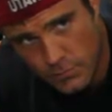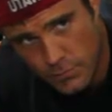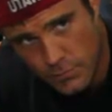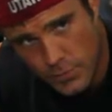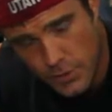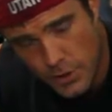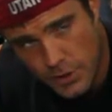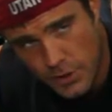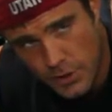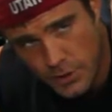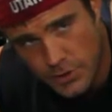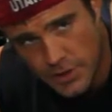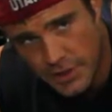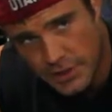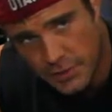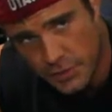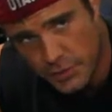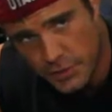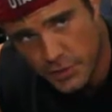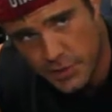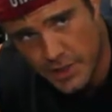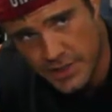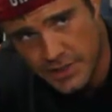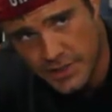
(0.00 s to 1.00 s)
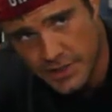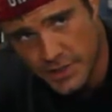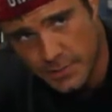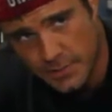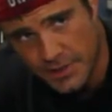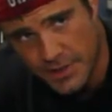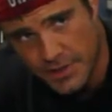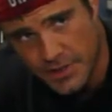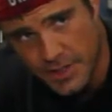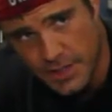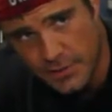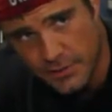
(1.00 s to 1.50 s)
Yeah. You said you were trading some
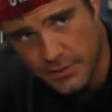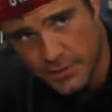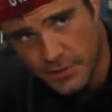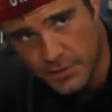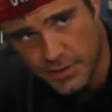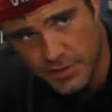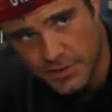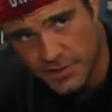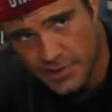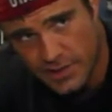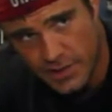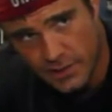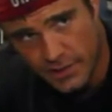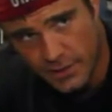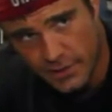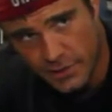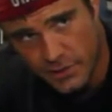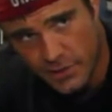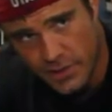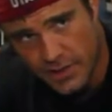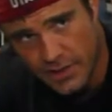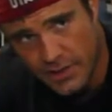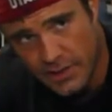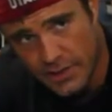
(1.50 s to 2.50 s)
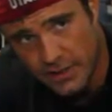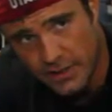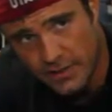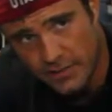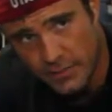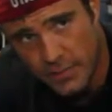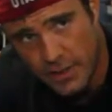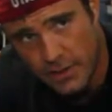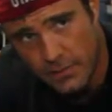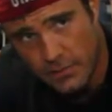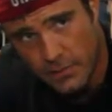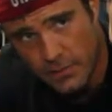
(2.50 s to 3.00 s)
of these out, so it doesn't sound like you're trading any
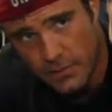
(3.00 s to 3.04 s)
of them out.